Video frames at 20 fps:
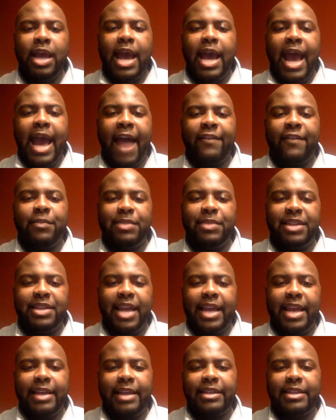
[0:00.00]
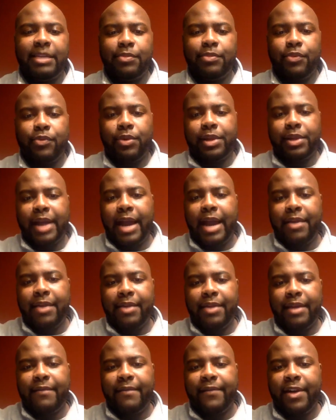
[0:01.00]
have to be taken temporarily out of
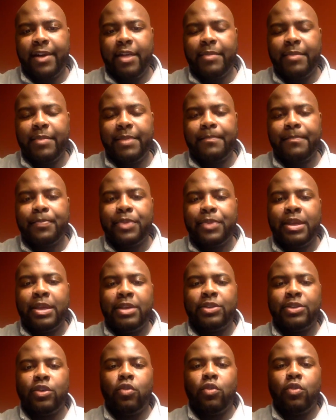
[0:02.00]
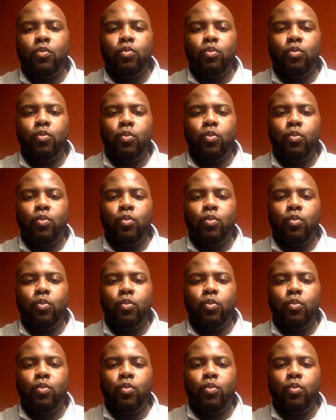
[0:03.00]
that environment. So